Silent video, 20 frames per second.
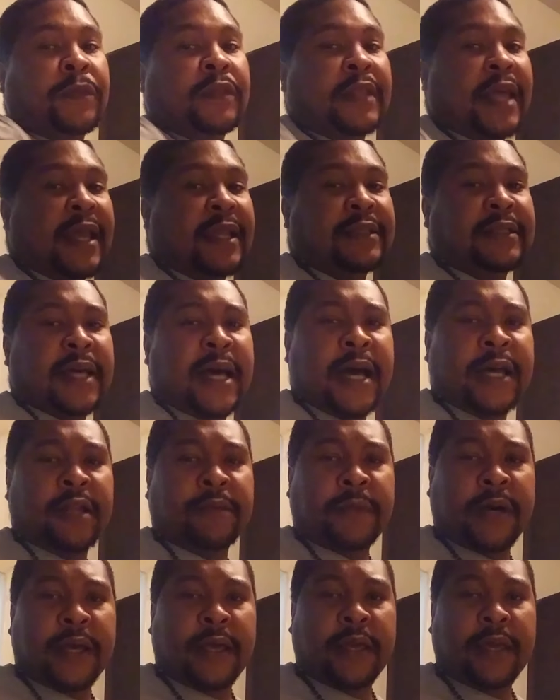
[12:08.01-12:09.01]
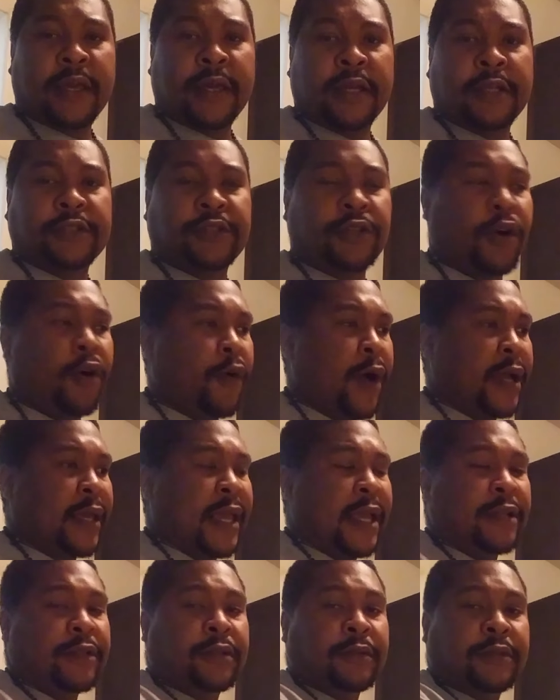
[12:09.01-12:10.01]
that it's out of my hands or I
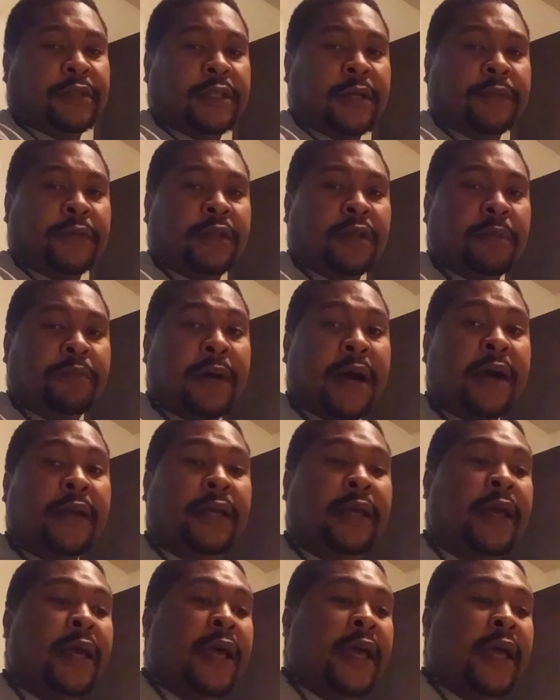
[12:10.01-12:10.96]
can't do something about it.